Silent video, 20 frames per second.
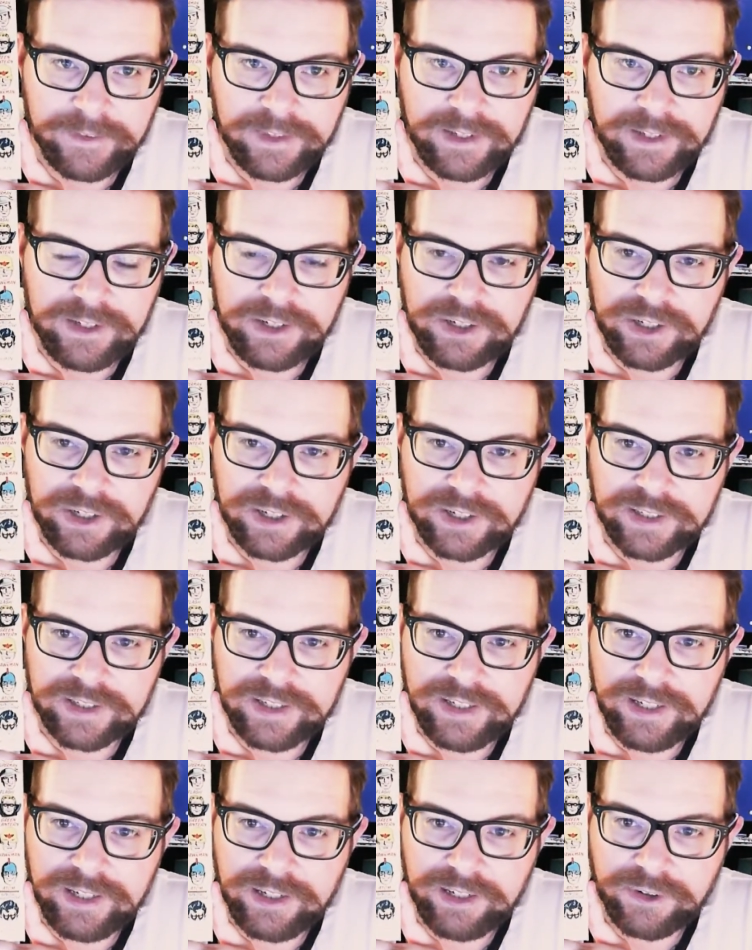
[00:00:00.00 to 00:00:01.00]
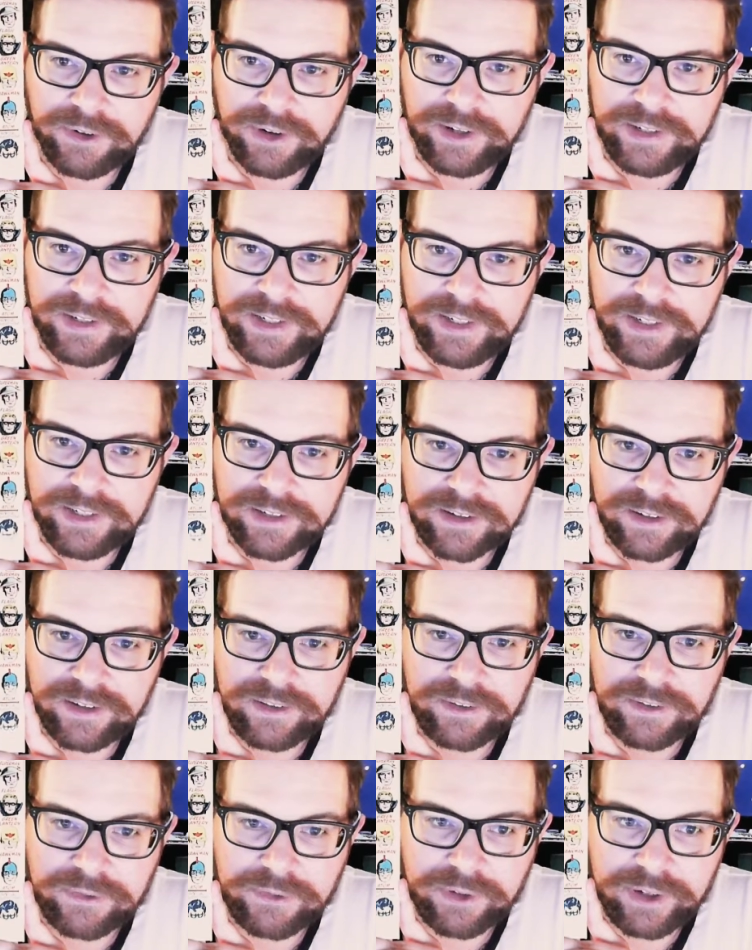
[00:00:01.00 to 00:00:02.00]
And as you can see, Grundy is
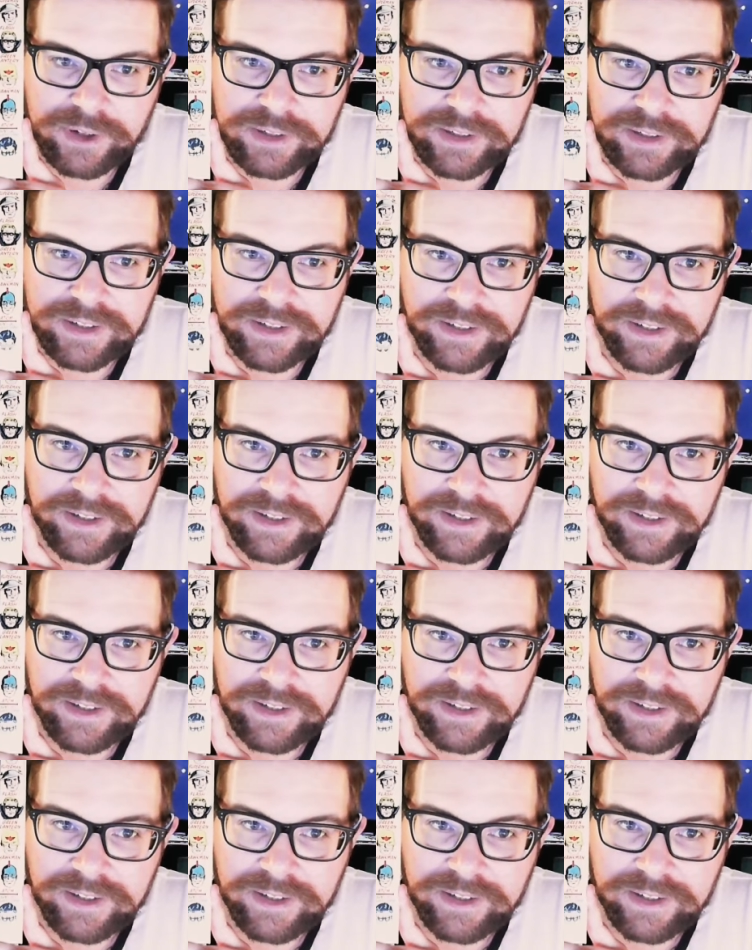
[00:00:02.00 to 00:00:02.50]
on the front,